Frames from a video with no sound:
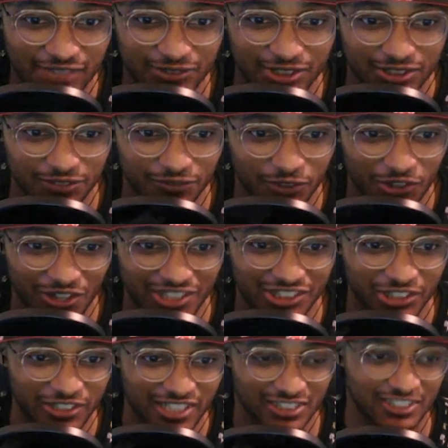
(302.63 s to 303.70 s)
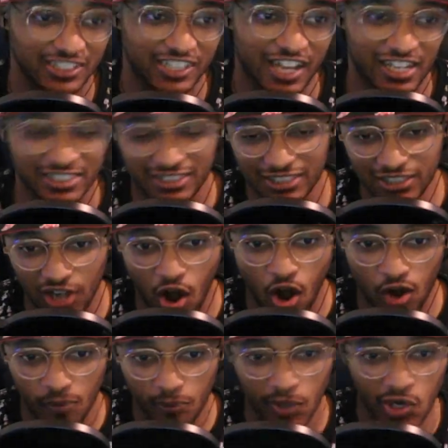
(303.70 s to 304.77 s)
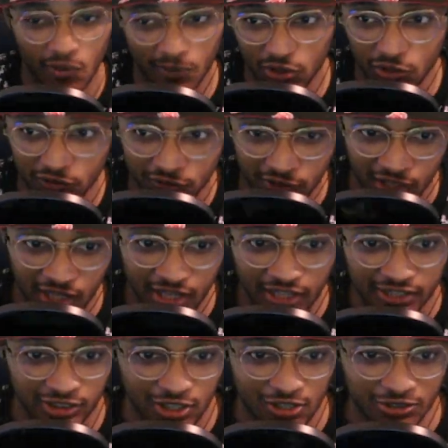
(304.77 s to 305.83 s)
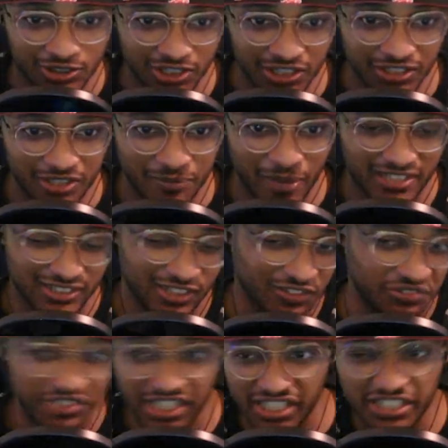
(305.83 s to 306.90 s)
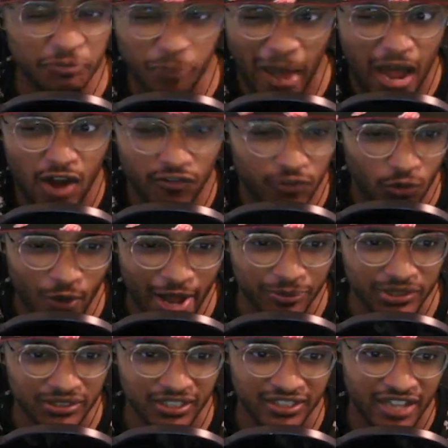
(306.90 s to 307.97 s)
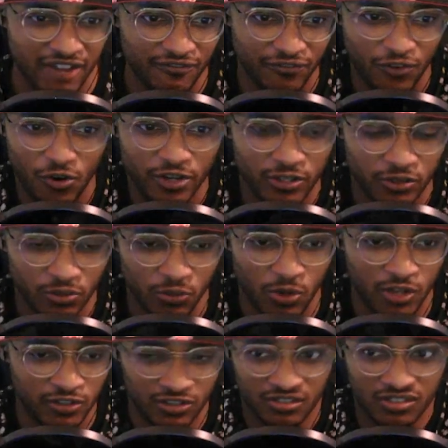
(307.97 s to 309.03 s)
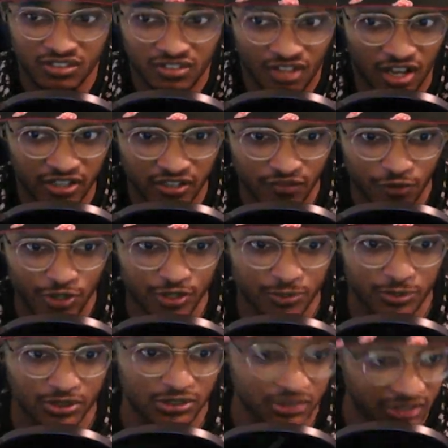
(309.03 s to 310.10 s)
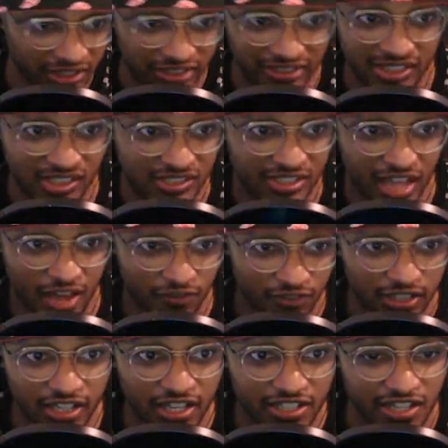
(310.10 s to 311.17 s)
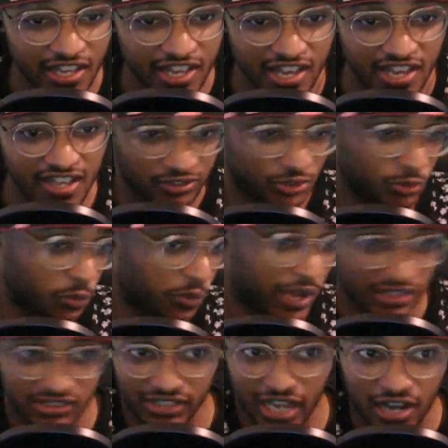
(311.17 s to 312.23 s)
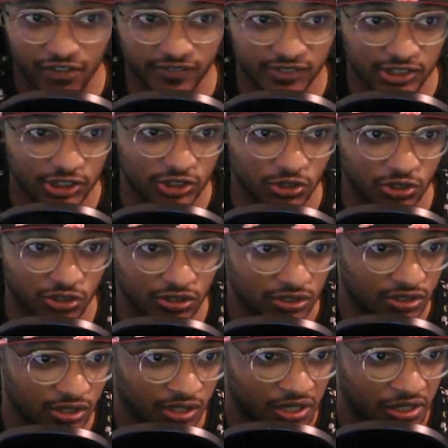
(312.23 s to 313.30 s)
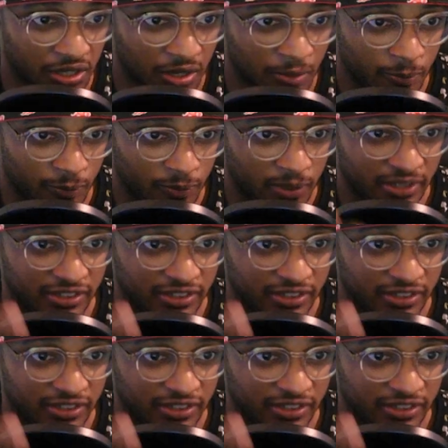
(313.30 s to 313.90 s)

it to Void. So this is a nice little combo move. So Gina makes a really powerful weapon, and then Void with unavoidable. This is definitely gonna hit. Swings down with the sword, but